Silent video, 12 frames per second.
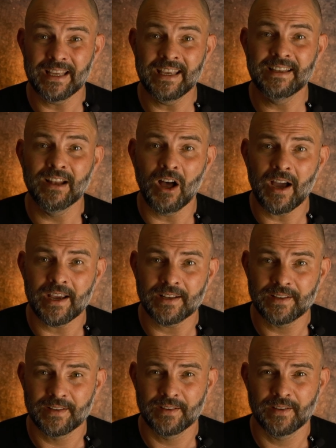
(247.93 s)

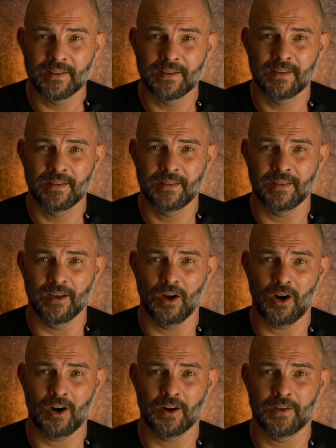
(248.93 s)
ignite the
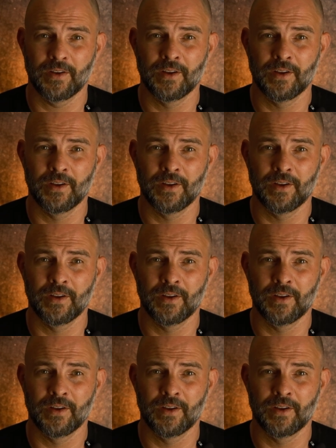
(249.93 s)
heart,